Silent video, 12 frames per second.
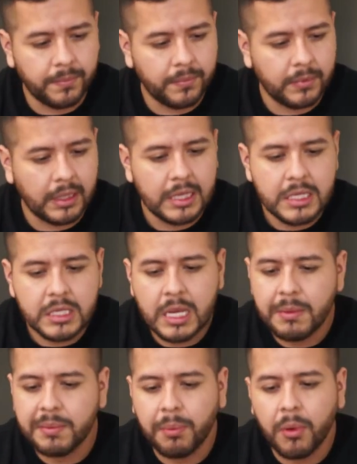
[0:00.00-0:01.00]
like, he just
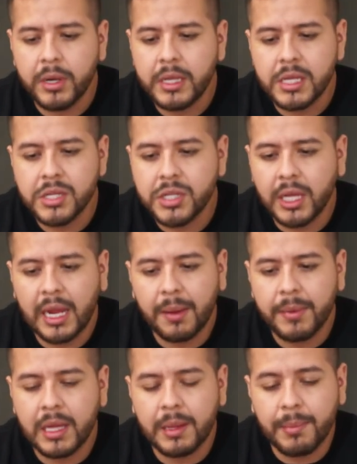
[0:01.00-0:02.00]
keeps pointing this shit at
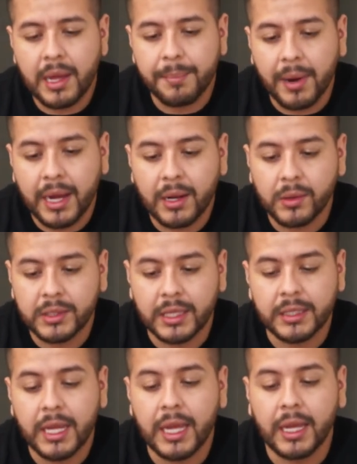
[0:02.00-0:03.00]
me. And in my mind, I was like,
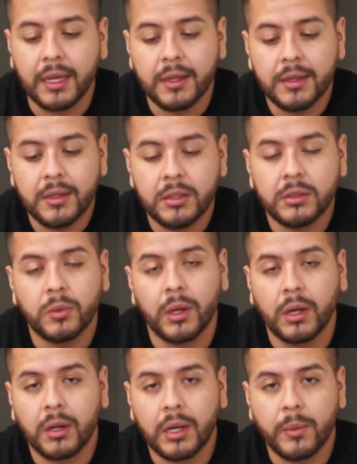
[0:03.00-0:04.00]
dang, do I
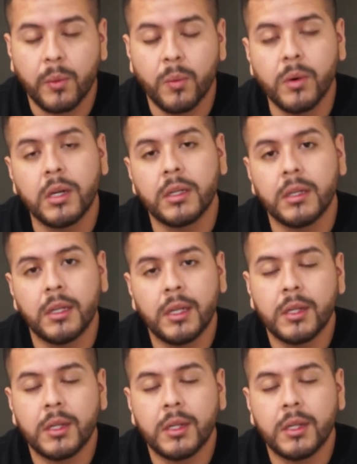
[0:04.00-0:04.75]
call 911?